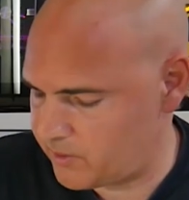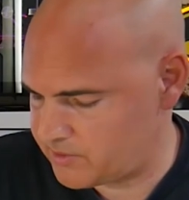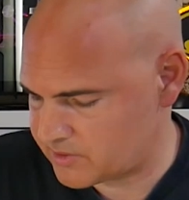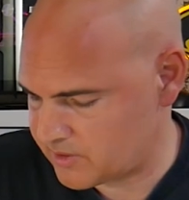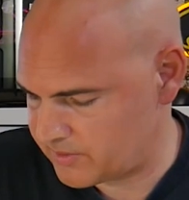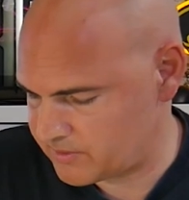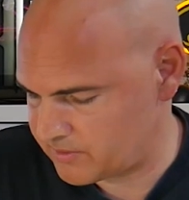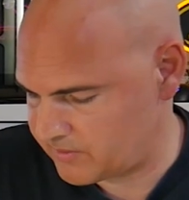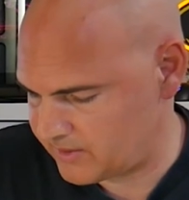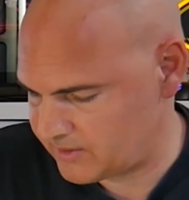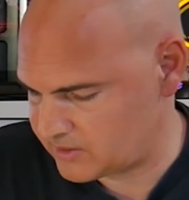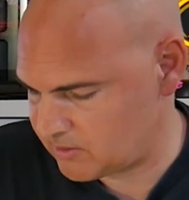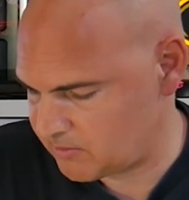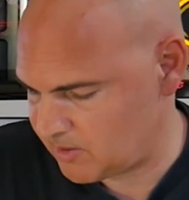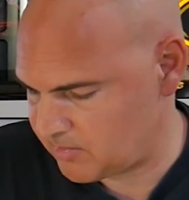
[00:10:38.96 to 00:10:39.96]
those kinds of things
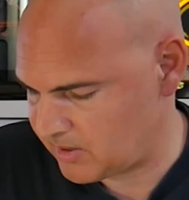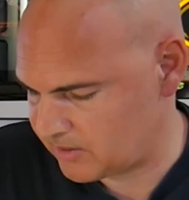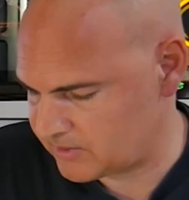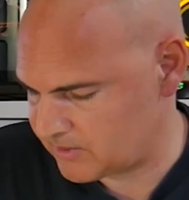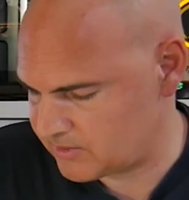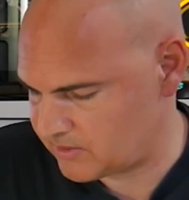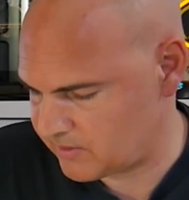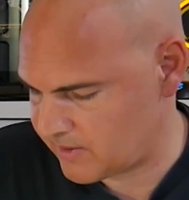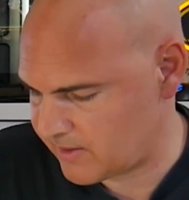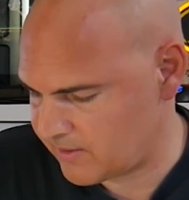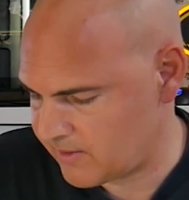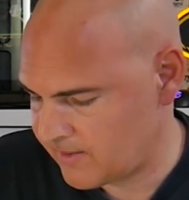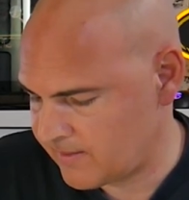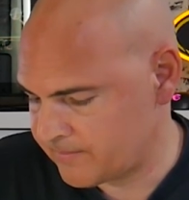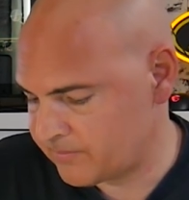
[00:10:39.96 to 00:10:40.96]
can be plugged into there.
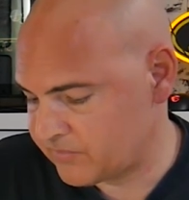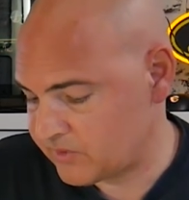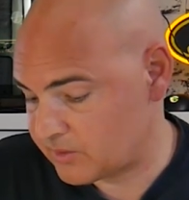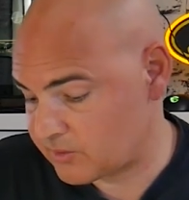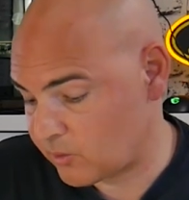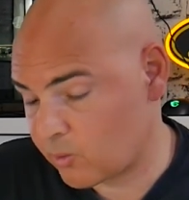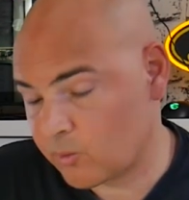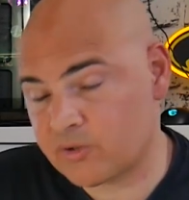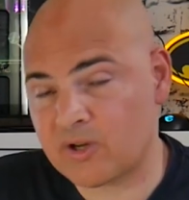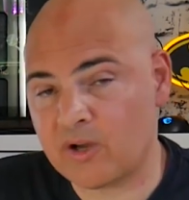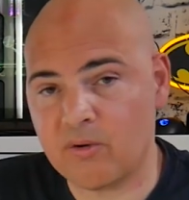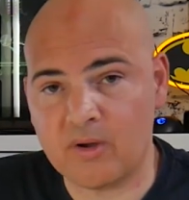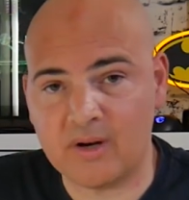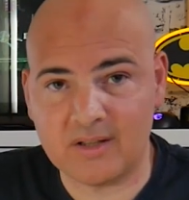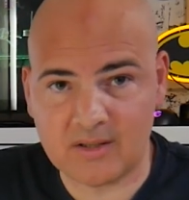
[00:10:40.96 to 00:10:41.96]
There's
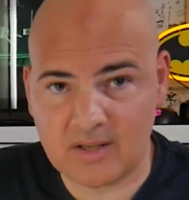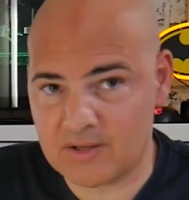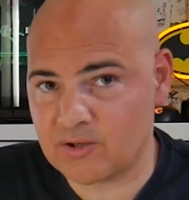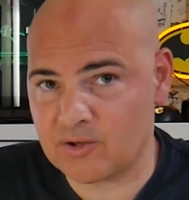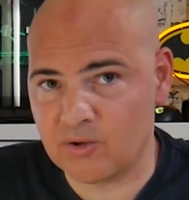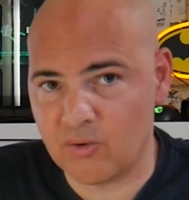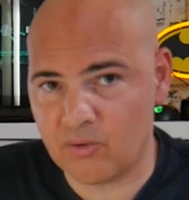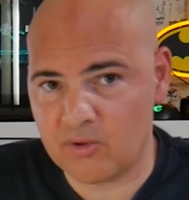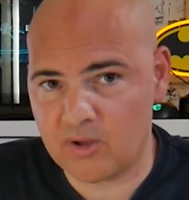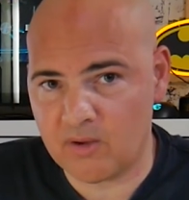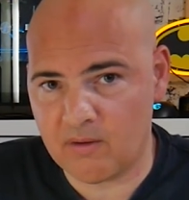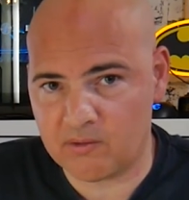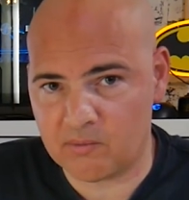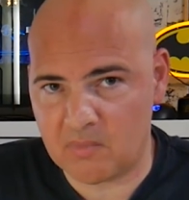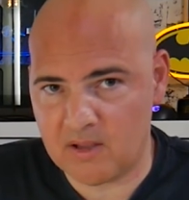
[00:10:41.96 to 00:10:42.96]
also an additional
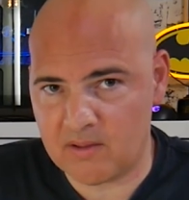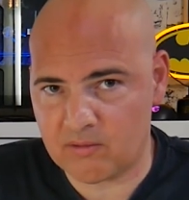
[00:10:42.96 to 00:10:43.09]
USB